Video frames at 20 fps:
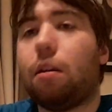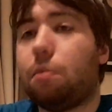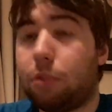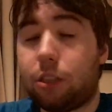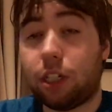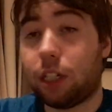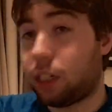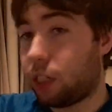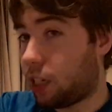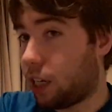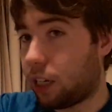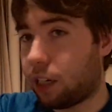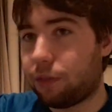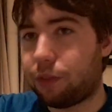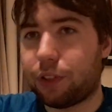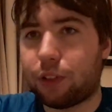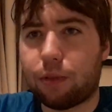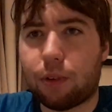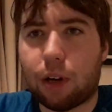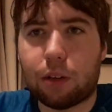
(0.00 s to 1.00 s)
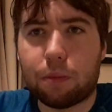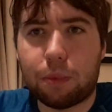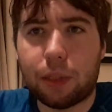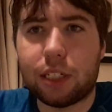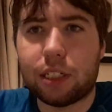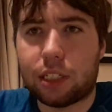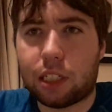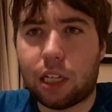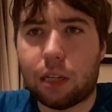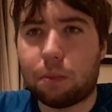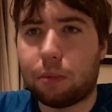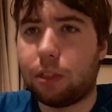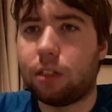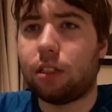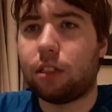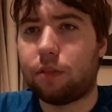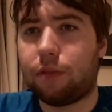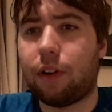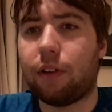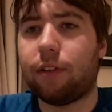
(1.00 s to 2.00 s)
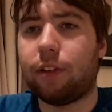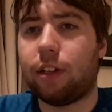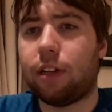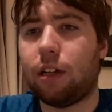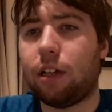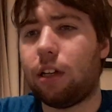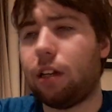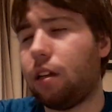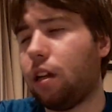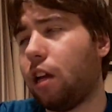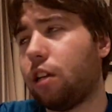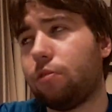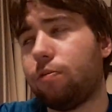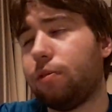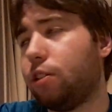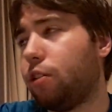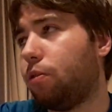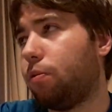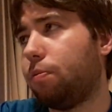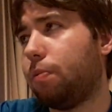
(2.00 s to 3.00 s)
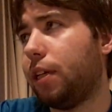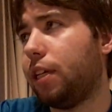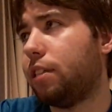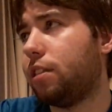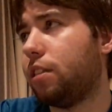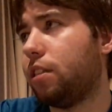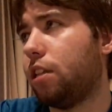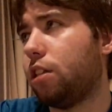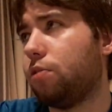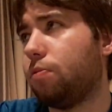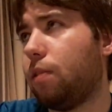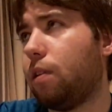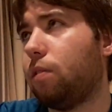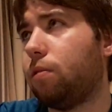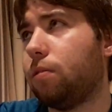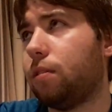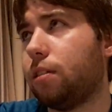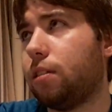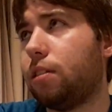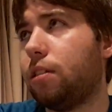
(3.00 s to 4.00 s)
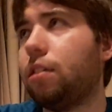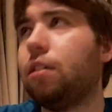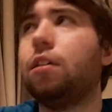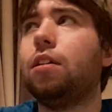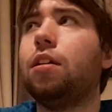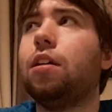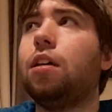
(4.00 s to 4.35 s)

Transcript: Particularly, again, if you go out peacekeeping, and it's very, as we know, peace in this world is